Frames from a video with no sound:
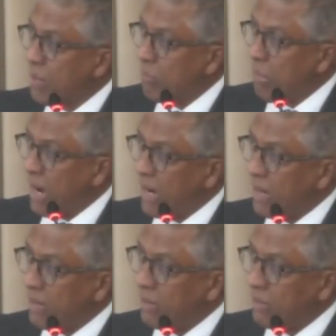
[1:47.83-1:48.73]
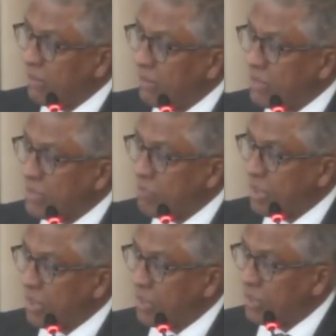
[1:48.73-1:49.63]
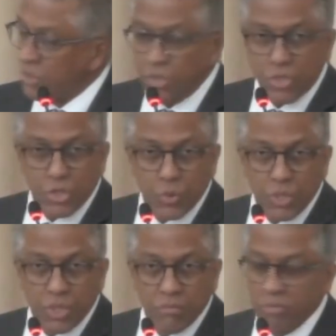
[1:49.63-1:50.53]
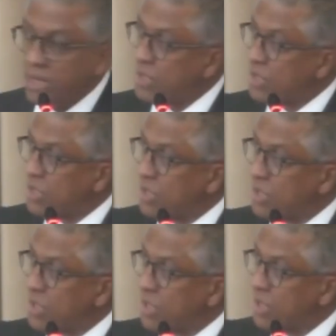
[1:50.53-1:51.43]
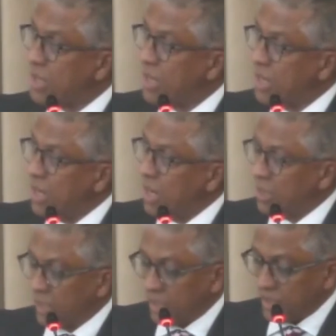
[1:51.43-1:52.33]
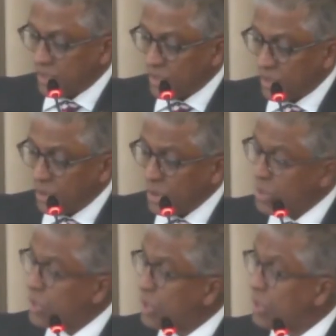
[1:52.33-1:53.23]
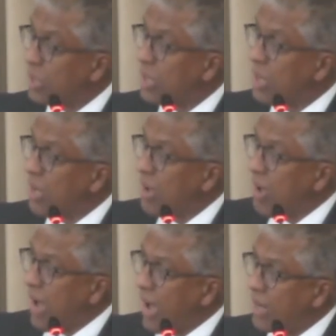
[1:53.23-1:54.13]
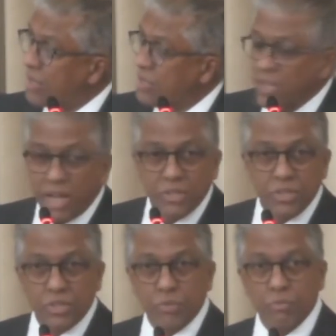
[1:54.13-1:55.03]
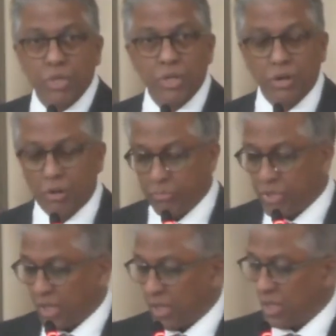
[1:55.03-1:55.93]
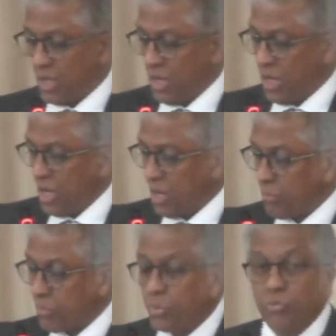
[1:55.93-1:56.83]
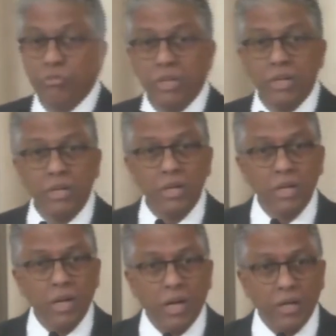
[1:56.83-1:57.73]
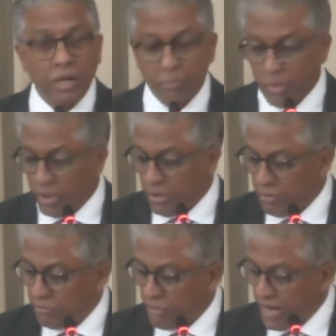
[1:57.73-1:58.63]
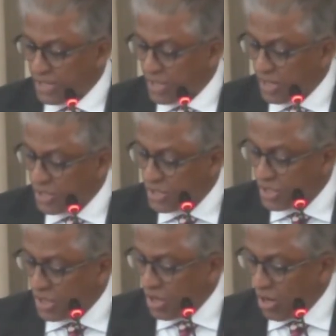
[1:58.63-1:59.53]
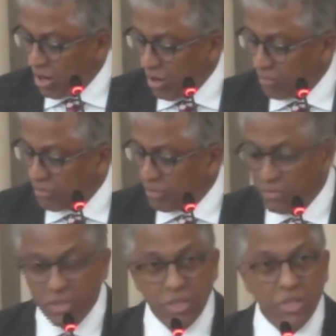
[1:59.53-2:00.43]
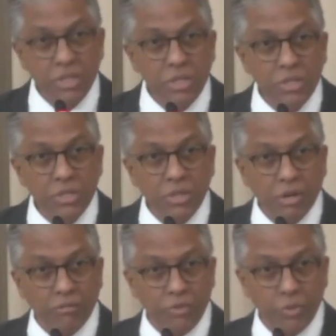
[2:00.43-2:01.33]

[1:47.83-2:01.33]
by this bill to this suite of legislation under consideration has as its main object improving a number of facets of the ease of